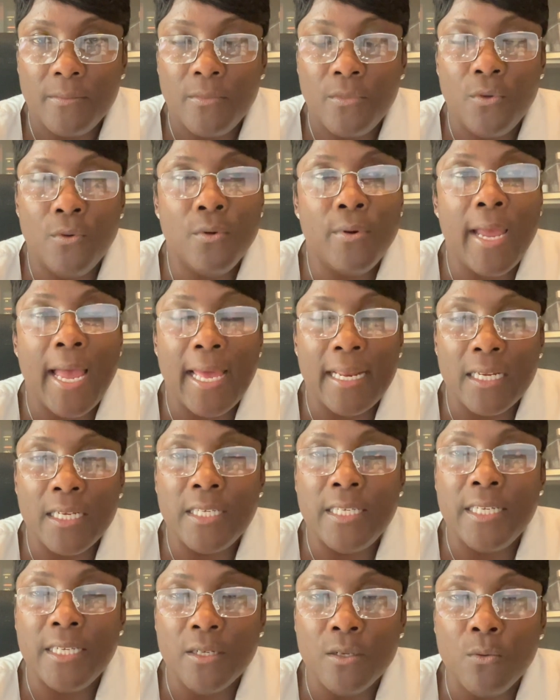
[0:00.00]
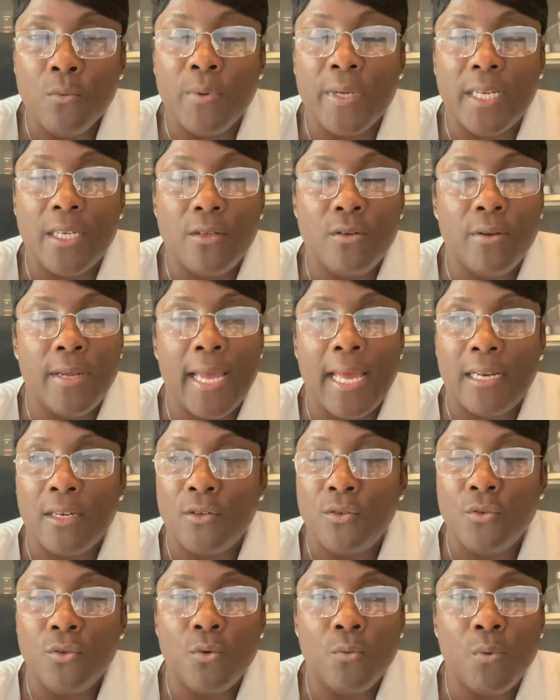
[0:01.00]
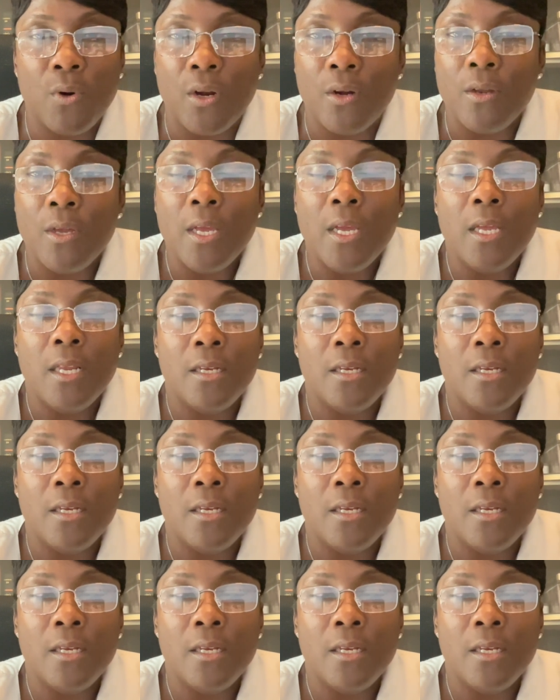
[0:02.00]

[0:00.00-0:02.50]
You got to deal with it. You got to do the work.